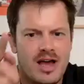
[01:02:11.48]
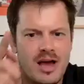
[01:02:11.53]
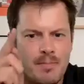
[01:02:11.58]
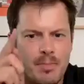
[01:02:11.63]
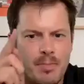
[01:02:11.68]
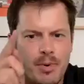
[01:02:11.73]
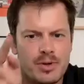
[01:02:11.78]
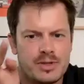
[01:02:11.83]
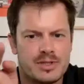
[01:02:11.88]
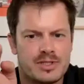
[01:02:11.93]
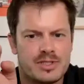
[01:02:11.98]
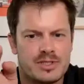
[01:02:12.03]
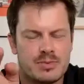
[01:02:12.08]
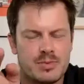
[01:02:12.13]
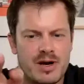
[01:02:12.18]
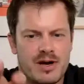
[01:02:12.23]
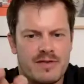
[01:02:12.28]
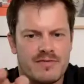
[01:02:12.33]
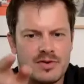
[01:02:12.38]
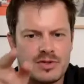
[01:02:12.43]
I bought
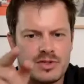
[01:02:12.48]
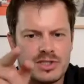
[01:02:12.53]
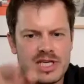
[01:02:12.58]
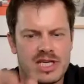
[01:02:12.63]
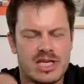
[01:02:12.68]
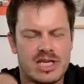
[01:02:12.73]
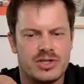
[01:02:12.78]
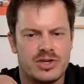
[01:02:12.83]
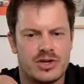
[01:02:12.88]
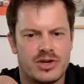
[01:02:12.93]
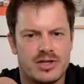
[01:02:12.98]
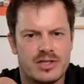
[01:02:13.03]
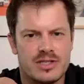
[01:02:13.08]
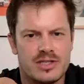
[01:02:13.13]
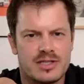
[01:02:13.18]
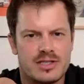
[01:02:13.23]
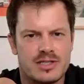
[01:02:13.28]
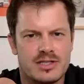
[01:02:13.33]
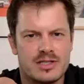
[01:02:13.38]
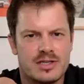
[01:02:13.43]
one of your
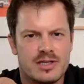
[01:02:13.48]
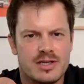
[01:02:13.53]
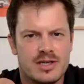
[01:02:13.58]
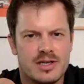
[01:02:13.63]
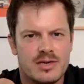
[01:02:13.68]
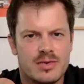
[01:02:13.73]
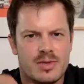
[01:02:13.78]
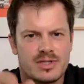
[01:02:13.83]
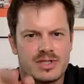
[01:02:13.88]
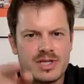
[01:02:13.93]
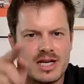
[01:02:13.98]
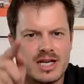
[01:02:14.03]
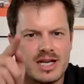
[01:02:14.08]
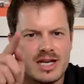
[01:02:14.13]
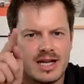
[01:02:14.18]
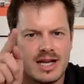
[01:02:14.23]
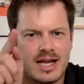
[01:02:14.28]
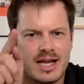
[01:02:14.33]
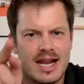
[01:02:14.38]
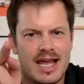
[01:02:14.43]
T-shirts, which I need
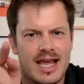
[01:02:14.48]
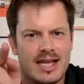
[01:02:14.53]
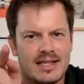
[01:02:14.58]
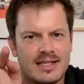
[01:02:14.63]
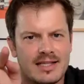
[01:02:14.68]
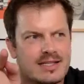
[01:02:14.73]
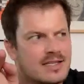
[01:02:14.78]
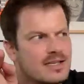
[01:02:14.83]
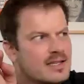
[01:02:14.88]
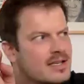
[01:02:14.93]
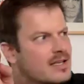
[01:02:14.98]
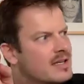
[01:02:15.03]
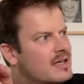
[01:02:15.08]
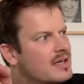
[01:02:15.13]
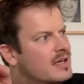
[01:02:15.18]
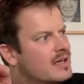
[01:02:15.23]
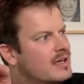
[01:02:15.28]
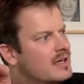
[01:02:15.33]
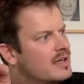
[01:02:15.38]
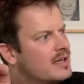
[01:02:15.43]
to collect,
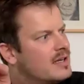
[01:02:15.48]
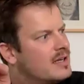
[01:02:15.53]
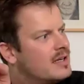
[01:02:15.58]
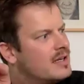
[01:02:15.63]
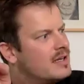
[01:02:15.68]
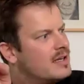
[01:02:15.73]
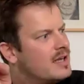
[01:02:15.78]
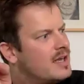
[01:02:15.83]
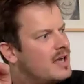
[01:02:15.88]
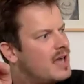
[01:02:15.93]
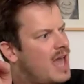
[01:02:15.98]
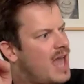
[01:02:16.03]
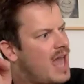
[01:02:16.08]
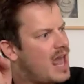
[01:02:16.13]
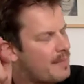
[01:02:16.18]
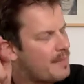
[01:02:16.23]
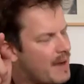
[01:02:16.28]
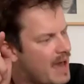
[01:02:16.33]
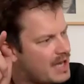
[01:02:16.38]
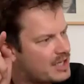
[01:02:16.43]

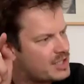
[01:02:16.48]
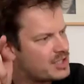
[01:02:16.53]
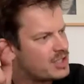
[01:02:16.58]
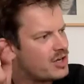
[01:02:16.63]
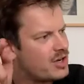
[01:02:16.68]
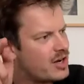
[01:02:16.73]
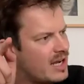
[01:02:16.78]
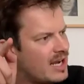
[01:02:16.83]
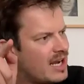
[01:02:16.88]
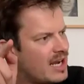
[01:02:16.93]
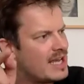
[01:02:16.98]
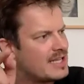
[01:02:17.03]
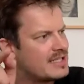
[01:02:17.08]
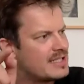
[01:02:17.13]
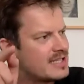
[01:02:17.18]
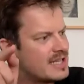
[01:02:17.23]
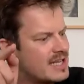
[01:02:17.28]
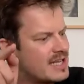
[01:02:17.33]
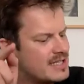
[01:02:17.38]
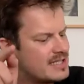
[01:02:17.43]
and I'm actually going to collect
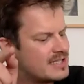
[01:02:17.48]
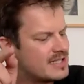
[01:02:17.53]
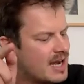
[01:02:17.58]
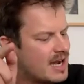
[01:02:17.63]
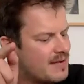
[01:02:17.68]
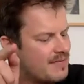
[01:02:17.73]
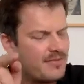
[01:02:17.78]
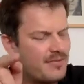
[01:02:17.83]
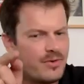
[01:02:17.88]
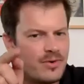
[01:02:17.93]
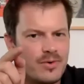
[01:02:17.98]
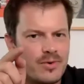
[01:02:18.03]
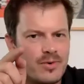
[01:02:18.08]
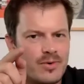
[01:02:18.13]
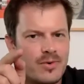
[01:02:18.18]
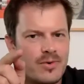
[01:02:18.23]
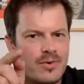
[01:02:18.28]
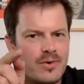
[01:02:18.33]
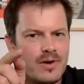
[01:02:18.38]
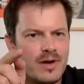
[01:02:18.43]
it in time
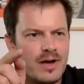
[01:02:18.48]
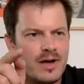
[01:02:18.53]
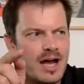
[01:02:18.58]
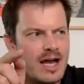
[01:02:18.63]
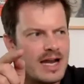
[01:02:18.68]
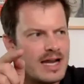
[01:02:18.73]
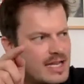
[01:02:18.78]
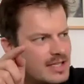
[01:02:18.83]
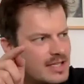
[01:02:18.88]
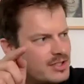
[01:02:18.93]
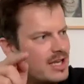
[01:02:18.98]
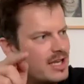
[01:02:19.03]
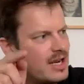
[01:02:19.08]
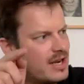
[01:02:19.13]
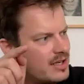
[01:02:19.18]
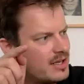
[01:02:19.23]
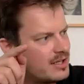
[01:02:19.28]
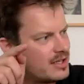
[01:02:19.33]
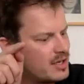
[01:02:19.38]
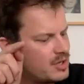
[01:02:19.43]
for. I need to
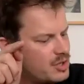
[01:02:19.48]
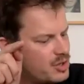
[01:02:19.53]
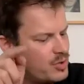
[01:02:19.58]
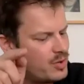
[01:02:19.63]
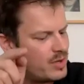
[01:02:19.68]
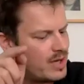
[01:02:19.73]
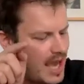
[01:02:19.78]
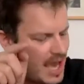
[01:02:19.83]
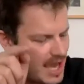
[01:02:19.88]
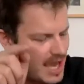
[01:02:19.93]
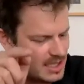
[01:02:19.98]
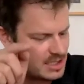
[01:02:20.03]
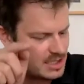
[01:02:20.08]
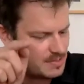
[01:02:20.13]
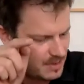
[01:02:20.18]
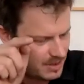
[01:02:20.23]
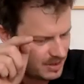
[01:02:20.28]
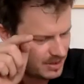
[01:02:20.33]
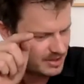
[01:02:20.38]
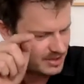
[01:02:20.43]
get a new case
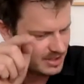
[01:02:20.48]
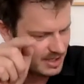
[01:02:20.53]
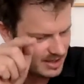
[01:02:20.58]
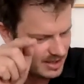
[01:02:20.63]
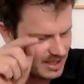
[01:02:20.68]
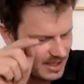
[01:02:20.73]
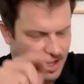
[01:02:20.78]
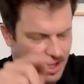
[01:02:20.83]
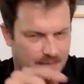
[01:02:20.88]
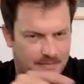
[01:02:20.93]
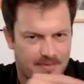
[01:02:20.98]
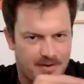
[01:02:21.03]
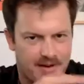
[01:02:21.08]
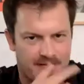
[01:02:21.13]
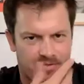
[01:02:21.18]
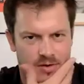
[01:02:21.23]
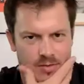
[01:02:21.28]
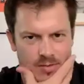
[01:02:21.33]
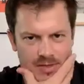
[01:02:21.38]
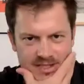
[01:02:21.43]
because I think I've
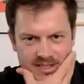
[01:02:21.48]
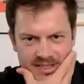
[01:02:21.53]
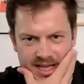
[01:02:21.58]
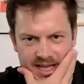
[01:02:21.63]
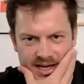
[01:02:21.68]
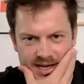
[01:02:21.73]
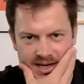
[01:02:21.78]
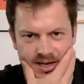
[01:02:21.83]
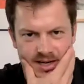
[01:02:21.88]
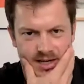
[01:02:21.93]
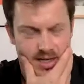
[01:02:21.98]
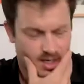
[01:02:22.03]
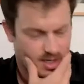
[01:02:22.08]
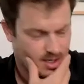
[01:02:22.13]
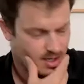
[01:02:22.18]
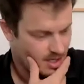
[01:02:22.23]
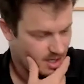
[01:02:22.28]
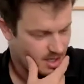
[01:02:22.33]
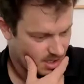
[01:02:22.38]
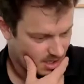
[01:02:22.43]
almost done.
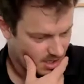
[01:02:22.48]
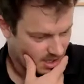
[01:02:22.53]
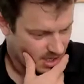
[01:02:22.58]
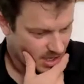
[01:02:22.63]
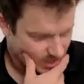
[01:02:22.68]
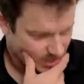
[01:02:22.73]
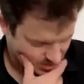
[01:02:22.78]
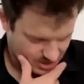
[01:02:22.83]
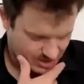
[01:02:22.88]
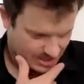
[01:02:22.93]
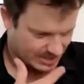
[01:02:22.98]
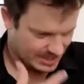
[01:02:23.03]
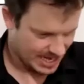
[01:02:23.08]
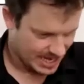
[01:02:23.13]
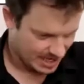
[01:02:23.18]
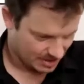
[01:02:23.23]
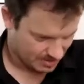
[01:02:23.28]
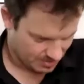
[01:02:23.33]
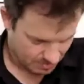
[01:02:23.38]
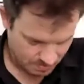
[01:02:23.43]
It's
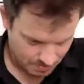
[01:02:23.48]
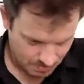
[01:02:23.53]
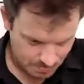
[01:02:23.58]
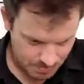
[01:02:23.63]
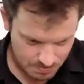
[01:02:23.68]
again.